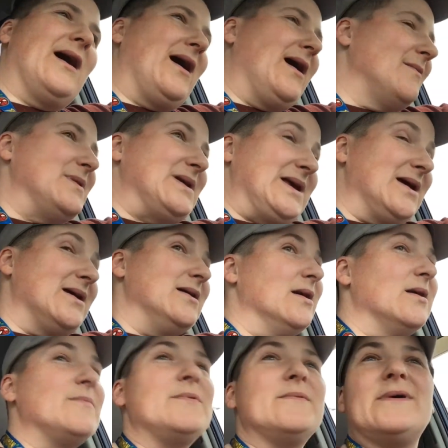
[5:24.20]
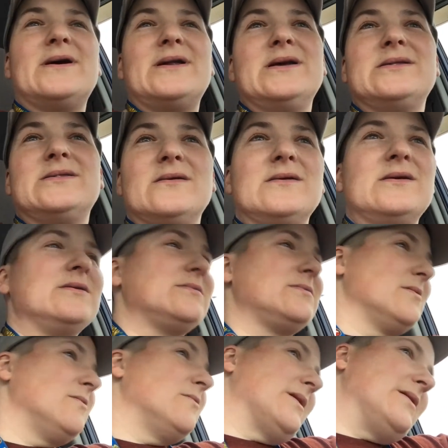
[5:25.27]
I've been getting up about 8:30,
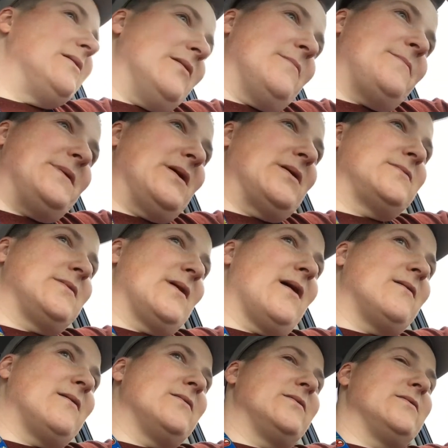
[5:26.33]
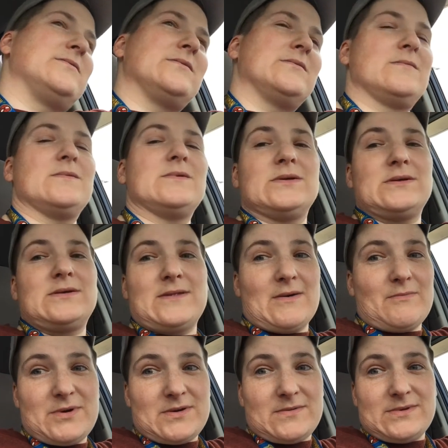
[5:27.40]
so getting up an extra hour isn't really
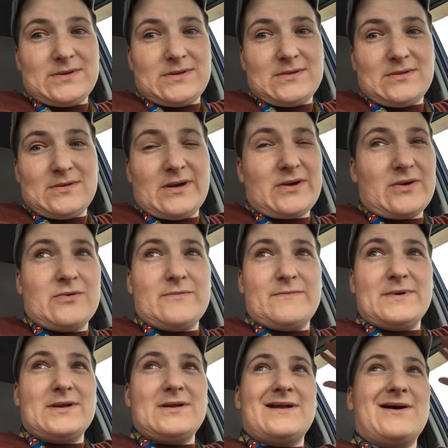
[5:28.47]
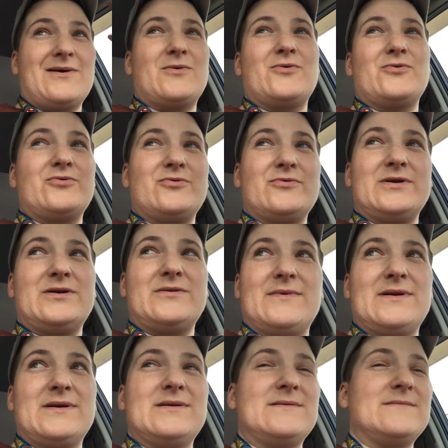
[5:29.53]
that big of a deal. I go to bed an hour earlier,
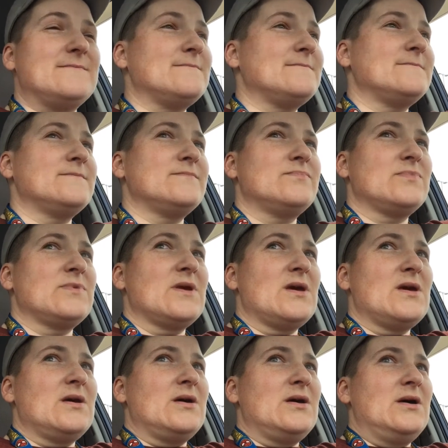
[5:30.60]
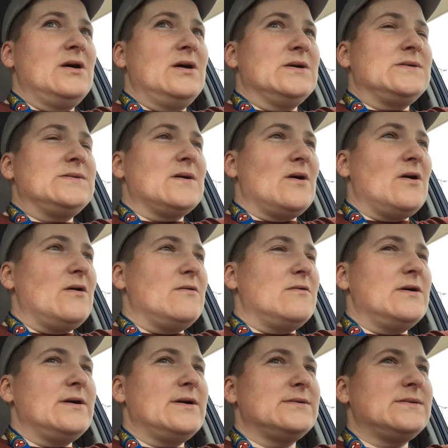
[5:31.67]
right?
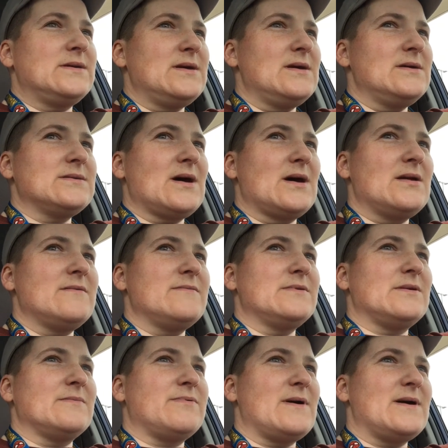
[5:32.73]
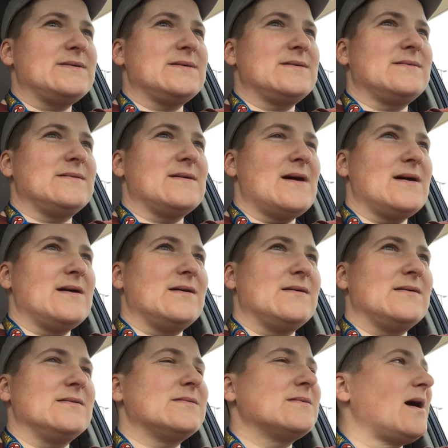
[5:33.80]
So, today's kind of a depressing
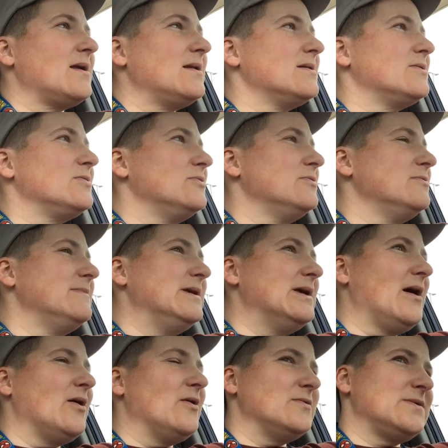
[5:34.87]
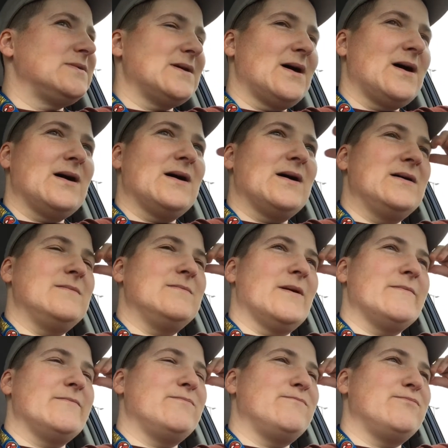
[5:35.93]
day. It's kind of gloomy outside.
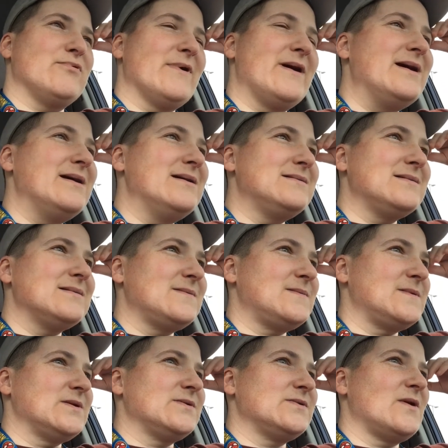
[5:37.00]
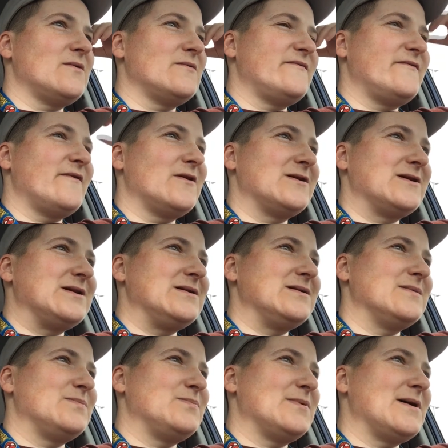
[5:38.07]
My brain just feels all foggy and
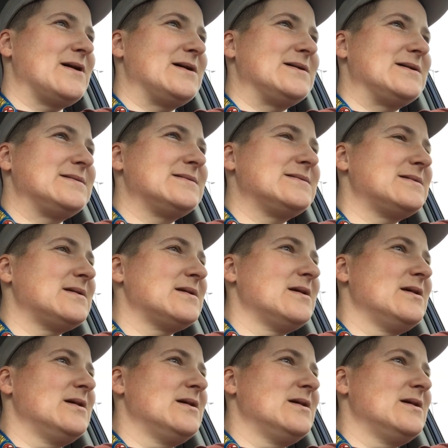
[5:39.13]
depressed.